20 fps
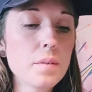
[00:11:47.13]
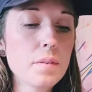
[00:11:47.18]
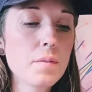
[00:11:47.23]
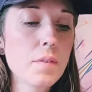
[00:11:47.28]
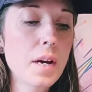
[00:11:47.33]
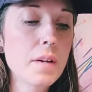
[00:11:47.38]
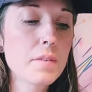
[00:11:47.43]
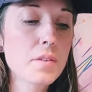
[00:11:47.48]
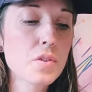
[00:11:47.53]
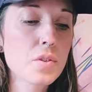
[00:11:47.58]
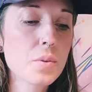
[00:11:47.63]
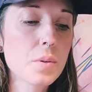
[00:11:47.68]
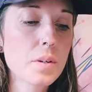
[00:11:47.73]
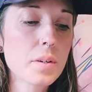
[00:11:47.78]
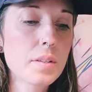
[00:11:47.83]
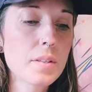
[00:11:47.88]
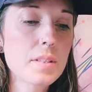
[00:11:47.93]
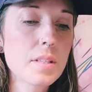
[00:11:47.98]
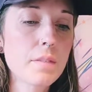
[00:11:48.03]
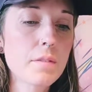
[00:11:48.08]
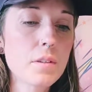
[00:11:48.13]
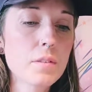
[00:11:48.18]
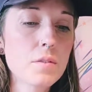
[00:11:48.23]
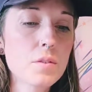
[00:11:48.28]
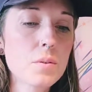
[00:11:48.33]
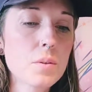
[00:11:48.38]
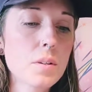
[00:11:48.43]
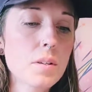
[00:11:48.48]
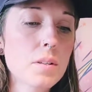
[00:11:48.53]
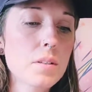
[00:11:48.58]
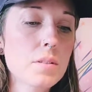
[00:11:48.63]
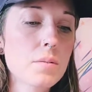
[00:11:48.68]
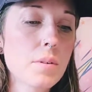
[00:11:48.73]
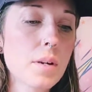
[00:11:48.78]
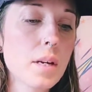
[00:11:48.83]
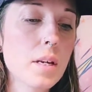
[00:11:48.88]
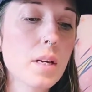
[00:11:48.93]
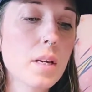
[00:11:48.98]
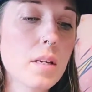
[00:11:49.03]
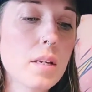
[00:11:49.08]
Five of Swords, Seven of Swords,
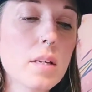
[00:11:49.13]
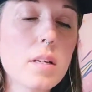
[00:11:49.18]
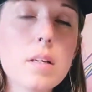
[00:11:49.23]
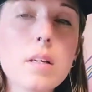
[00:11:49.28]
right?